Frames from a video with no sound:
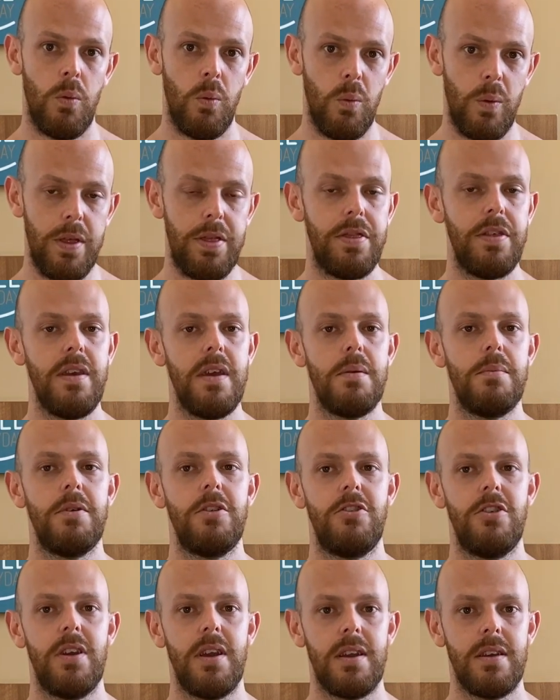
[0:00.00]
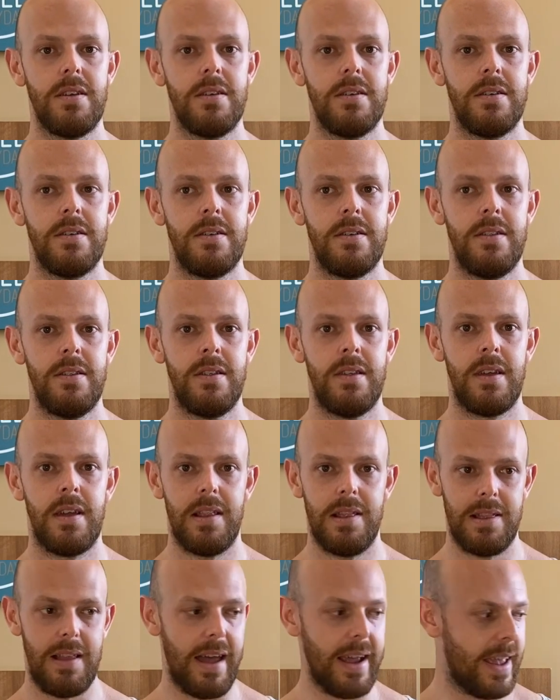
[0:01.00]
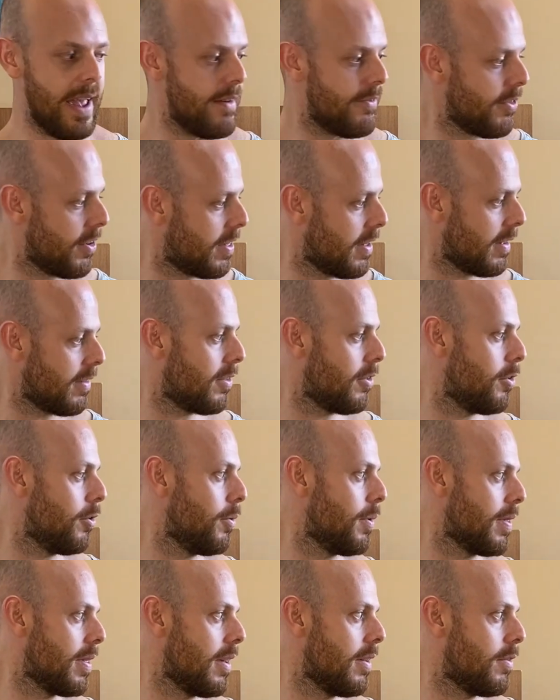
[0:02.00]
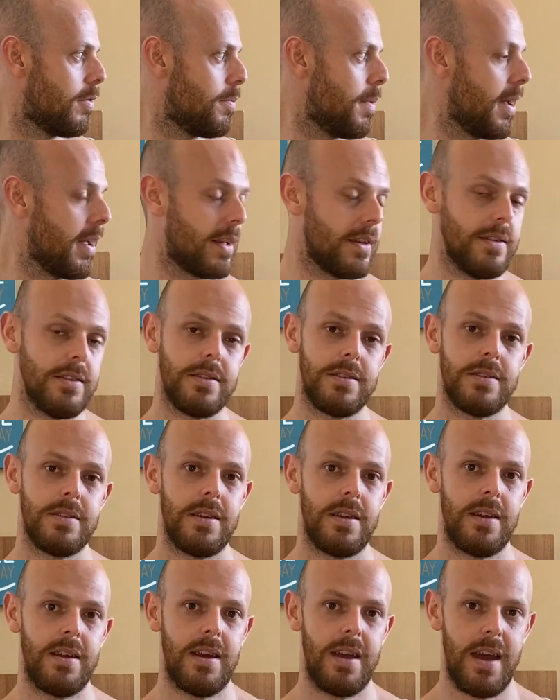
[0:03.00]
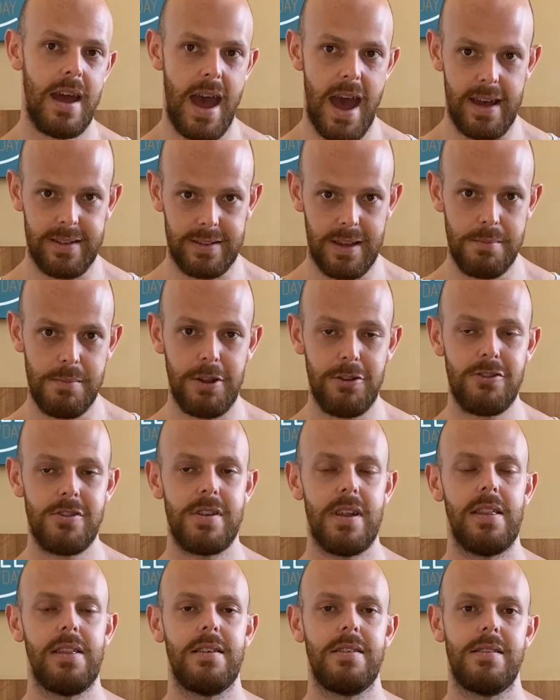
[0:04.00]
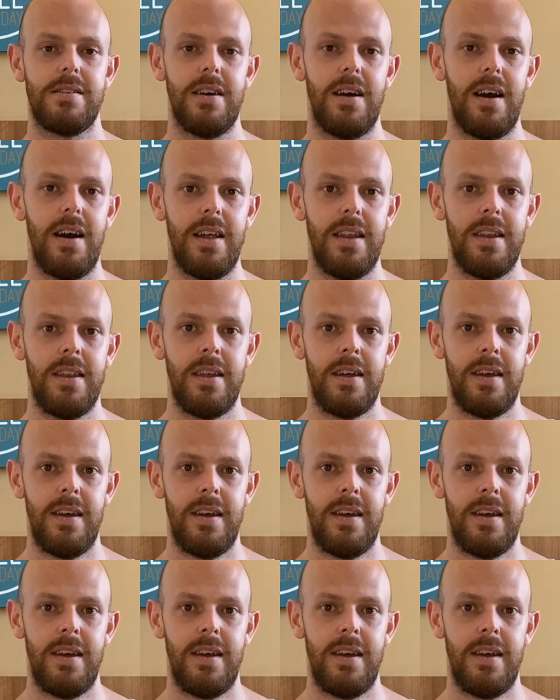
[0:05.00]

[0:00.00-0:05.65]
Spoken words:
with the imaging, like everything to do with these speakers, as I mentioned at the start,